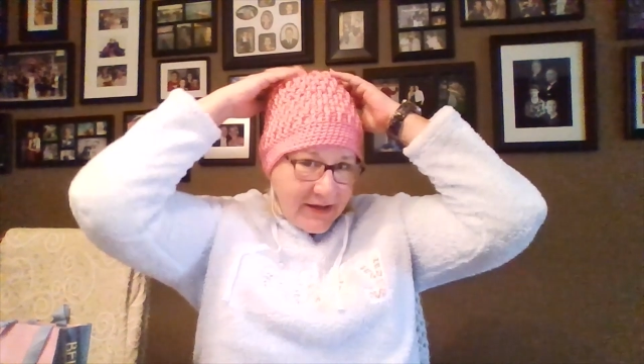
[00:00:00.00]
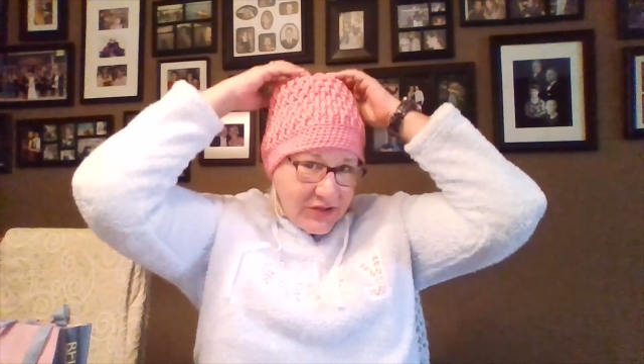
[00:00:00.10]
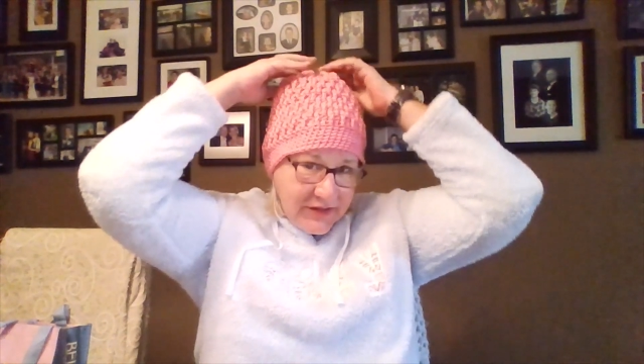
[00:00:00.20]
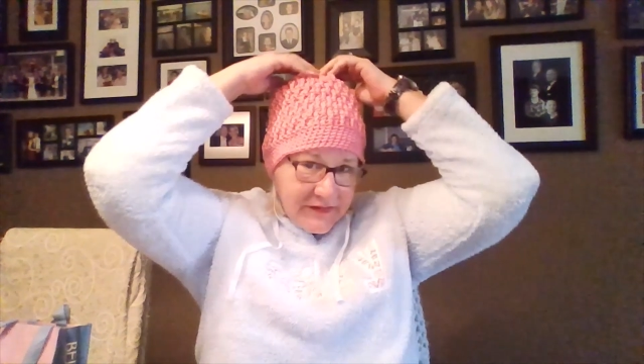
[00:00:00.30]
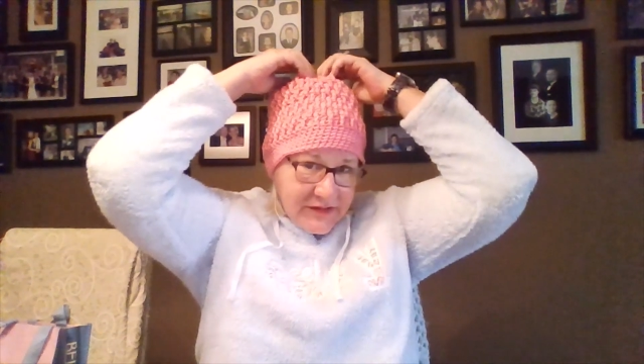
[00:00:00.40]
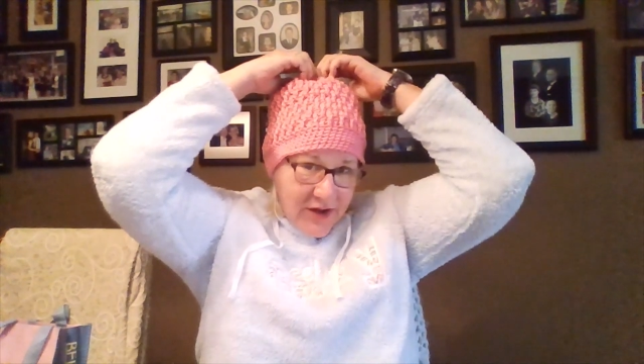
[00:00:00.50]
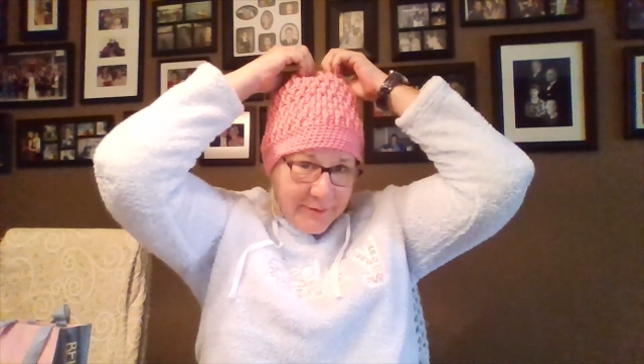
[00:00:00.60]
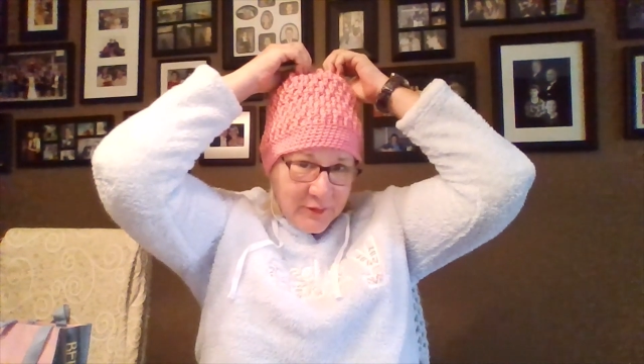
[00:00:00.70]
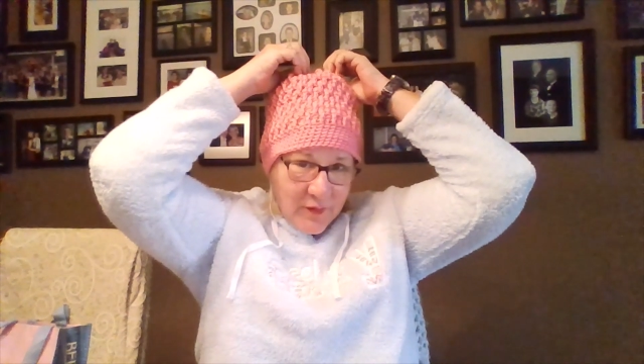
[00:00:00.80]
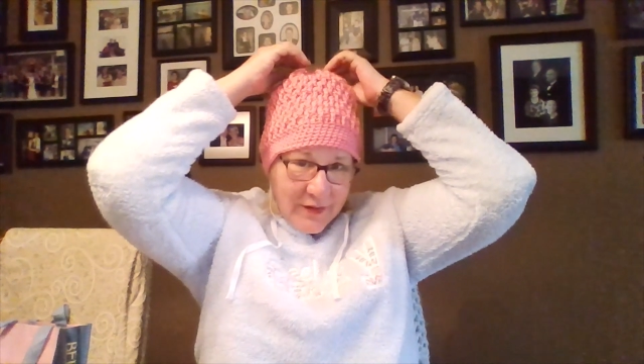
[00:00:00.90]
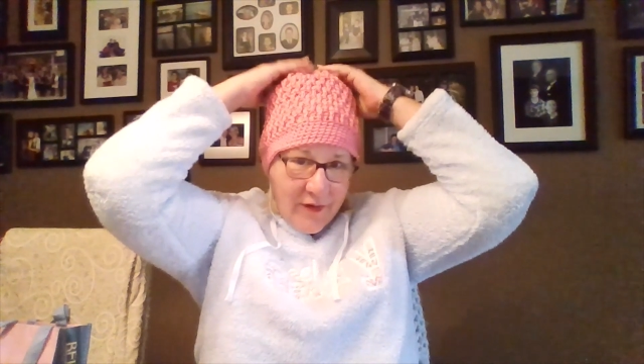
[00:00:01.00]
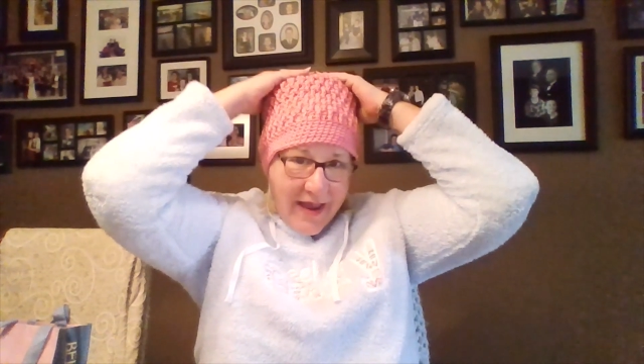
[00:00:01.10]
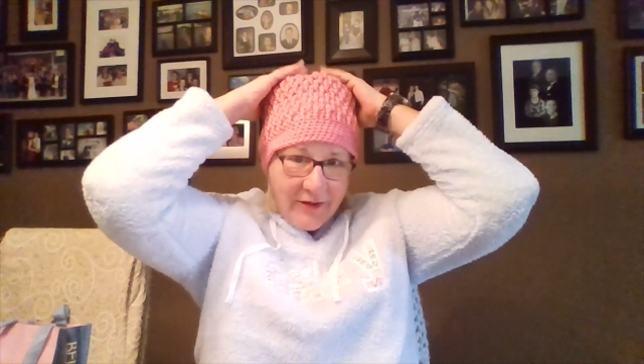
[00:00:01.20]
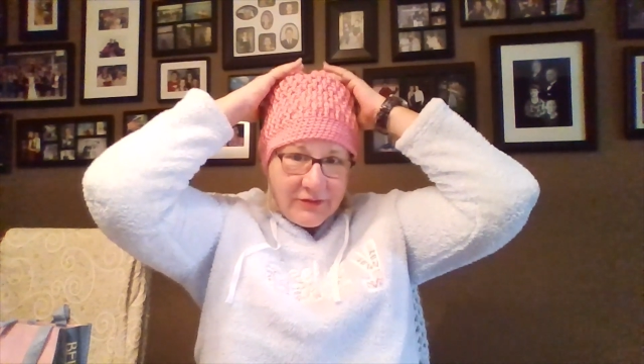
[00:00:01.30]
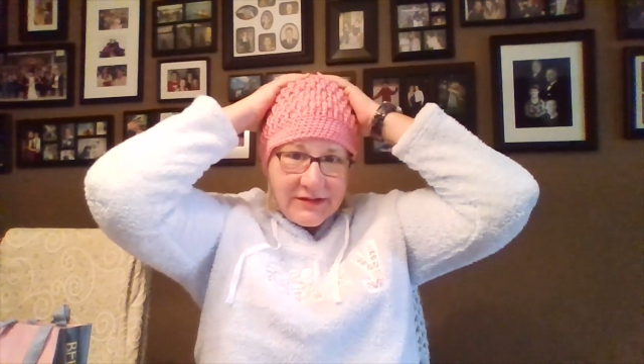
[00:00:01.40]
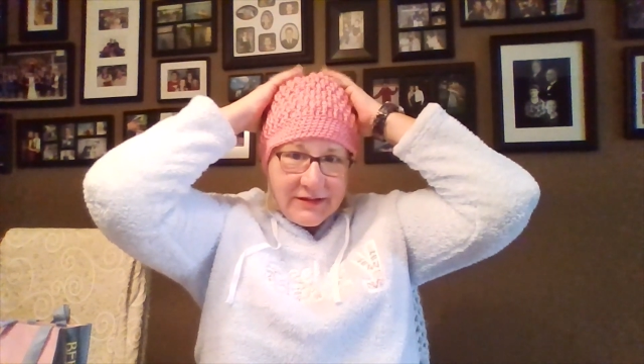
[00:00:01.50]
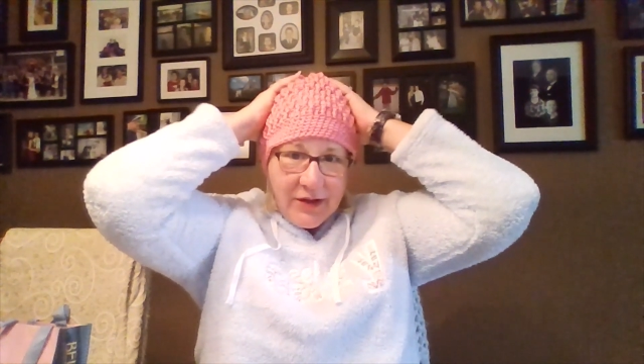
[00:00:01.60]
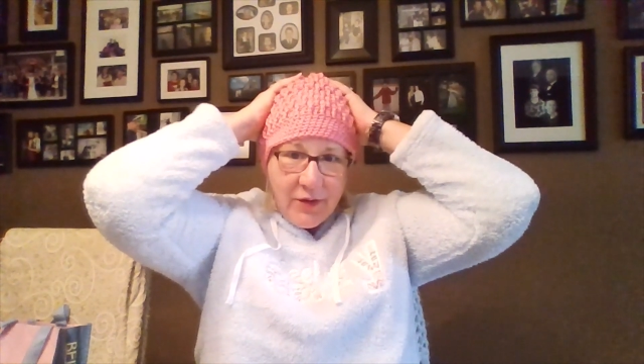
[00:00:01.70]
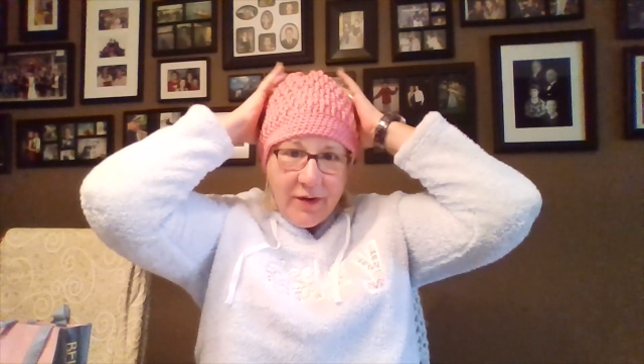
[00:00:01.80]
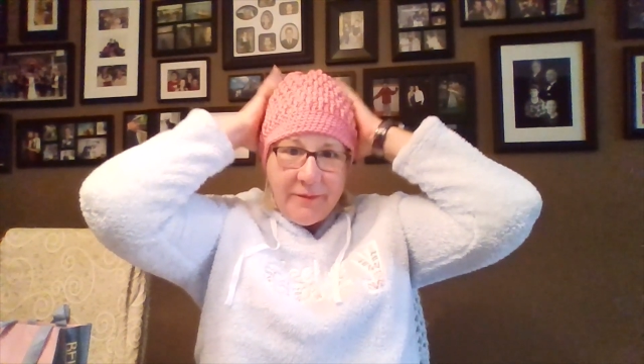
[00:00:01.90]
I should have stopped one round
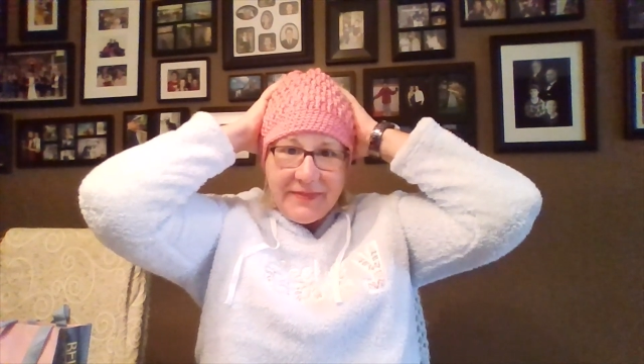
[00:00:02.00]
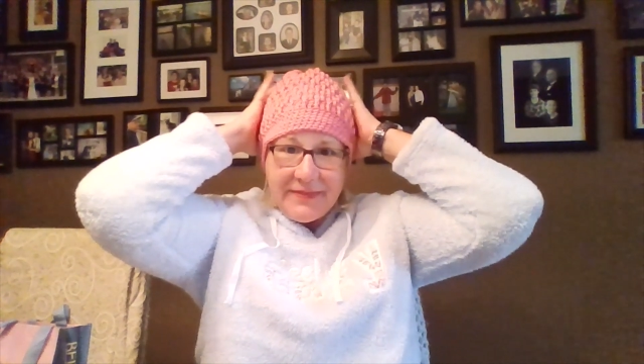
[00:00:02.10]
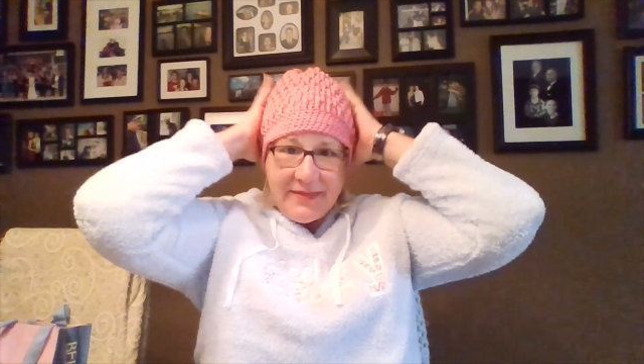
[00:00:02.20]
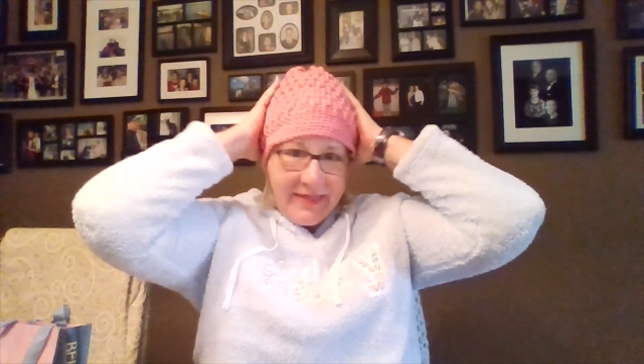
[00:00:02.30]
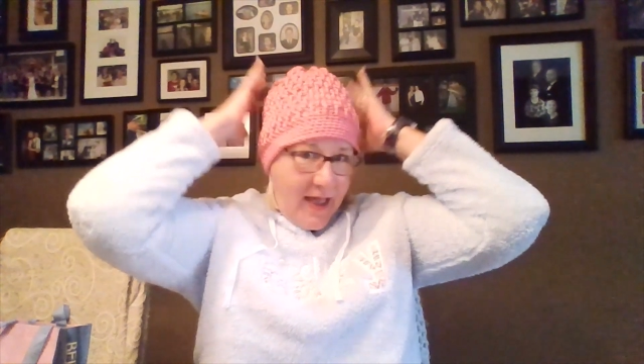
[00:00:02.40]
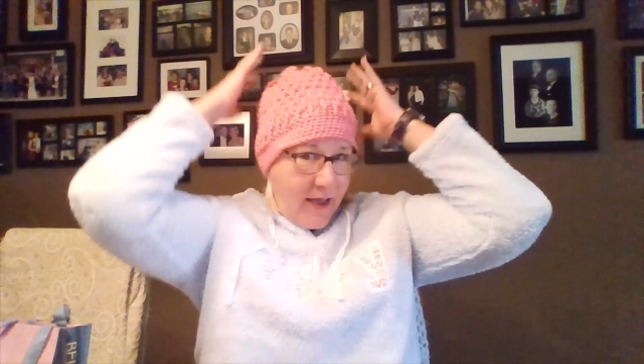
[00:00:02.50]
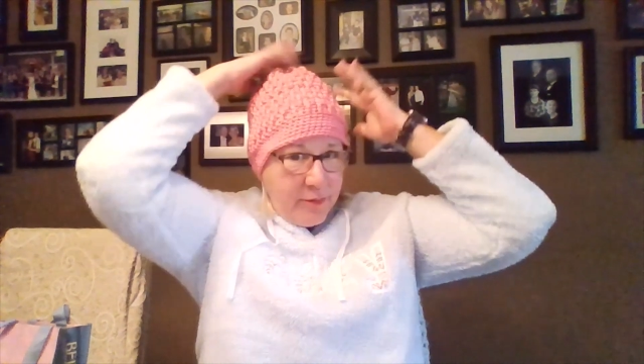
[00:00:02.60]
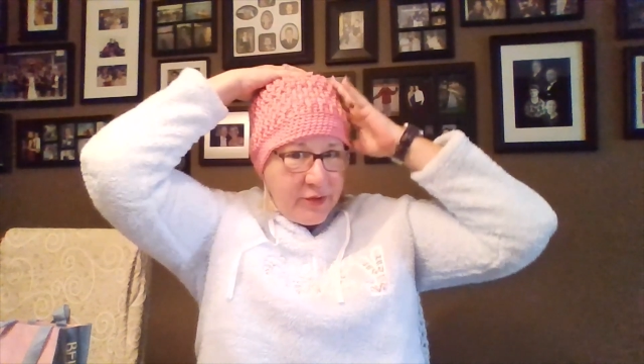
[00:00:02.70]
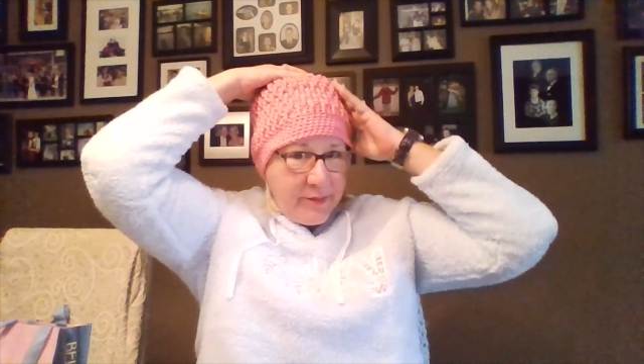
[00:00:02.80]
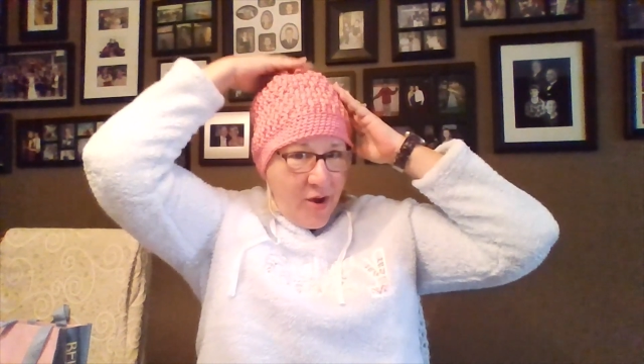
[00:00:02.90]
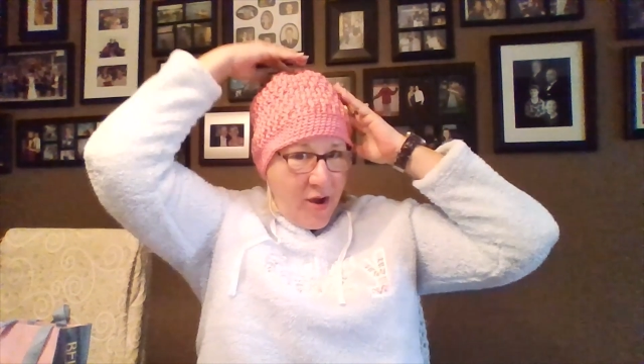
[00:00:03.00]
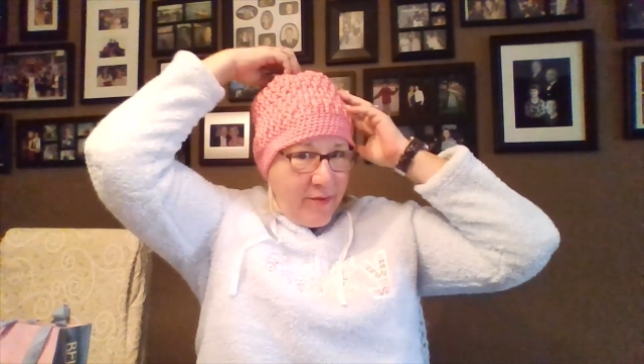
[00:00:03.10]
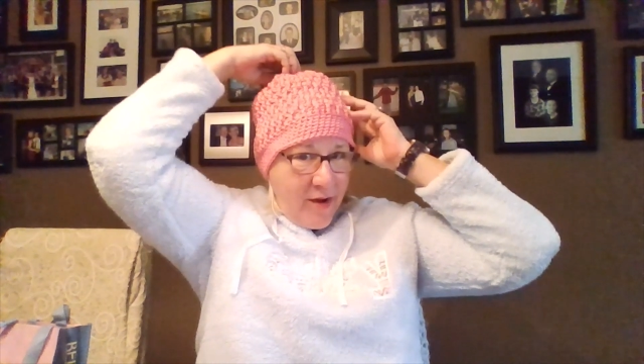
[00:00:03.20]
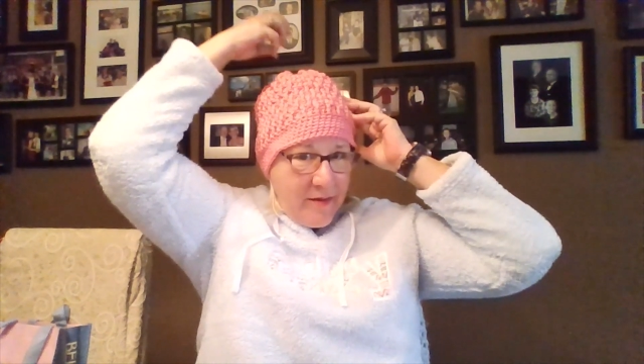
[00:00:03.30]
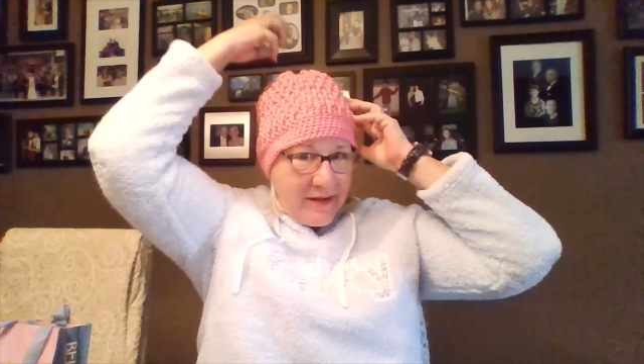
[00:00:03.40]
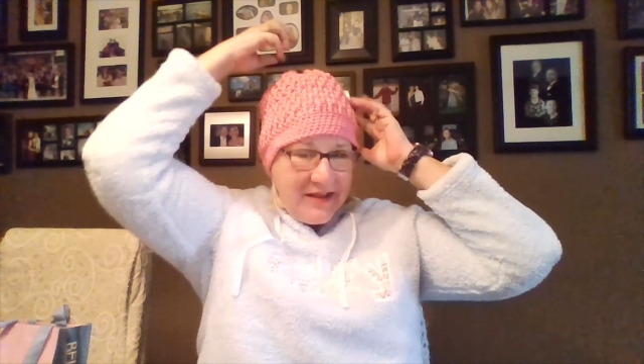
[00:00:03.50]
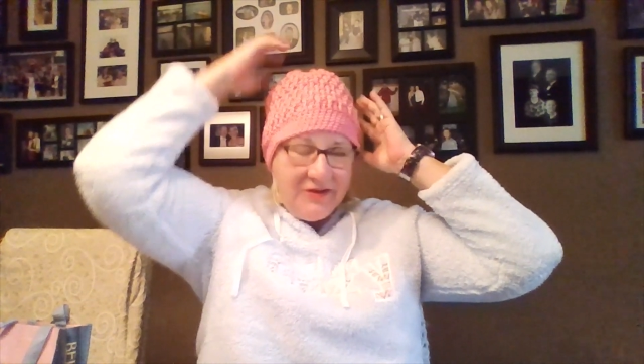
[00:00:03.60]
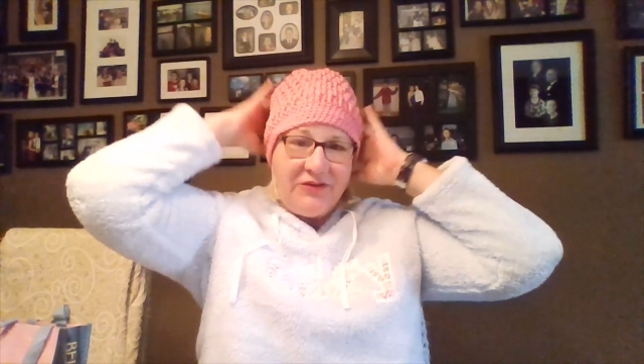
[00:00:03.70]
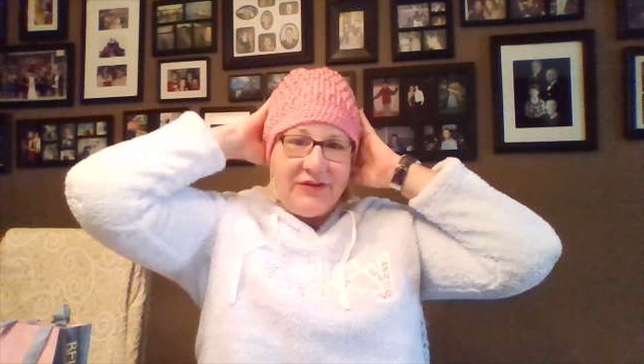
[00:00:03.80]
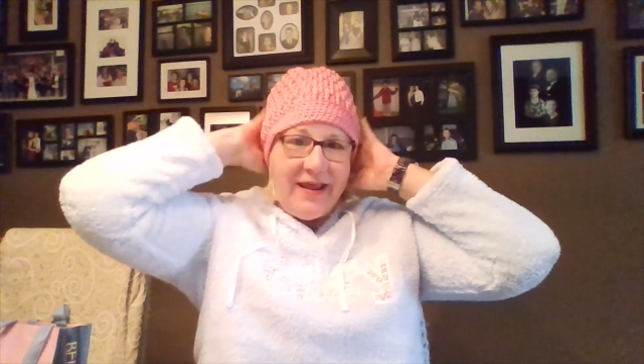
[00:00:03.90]
lower, but I'll put a pom pom on it and
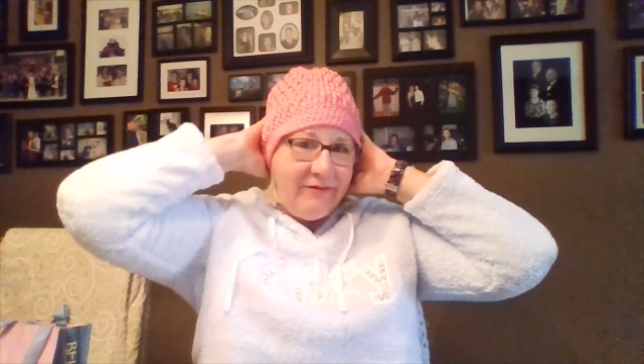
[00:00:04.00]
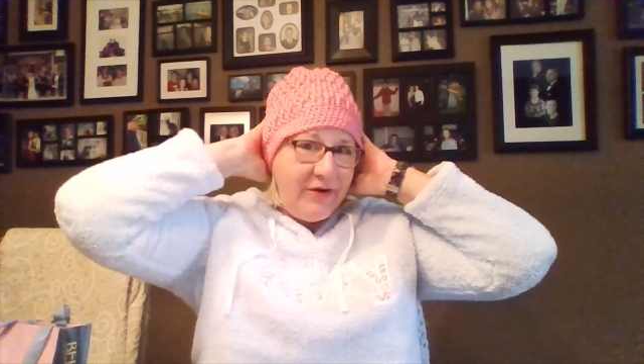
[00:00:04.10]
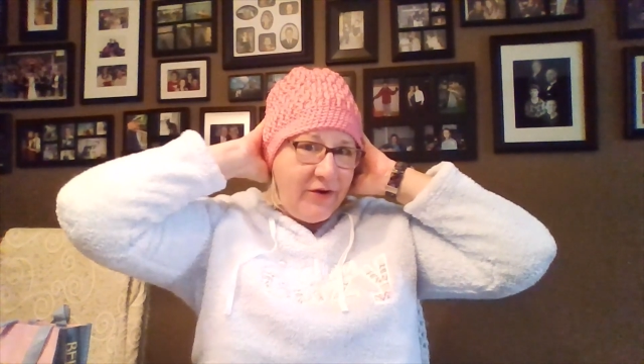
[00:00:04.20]
you'll never